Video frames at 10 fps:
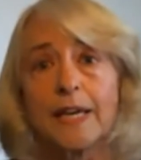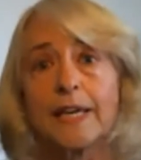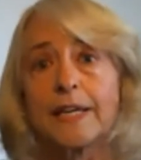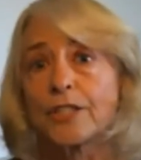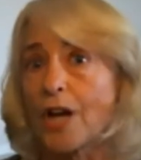
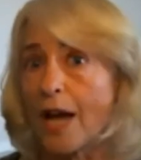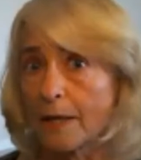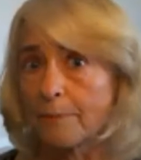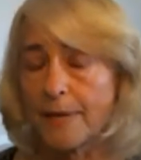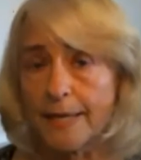in a
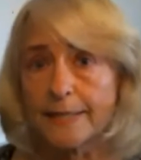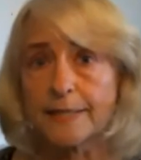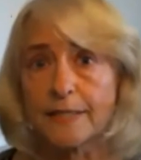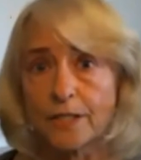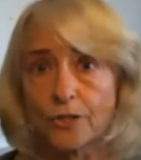child being
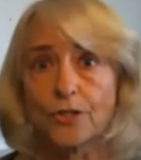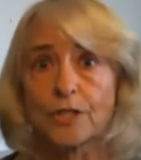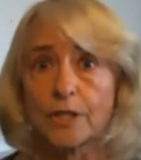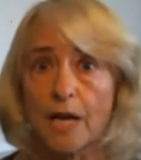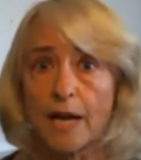
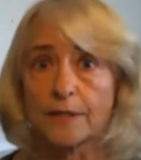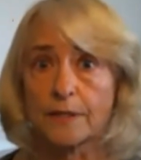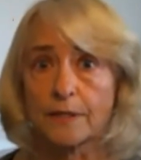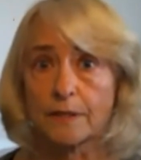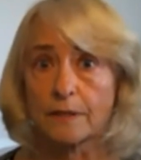
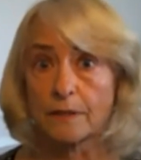institutionalized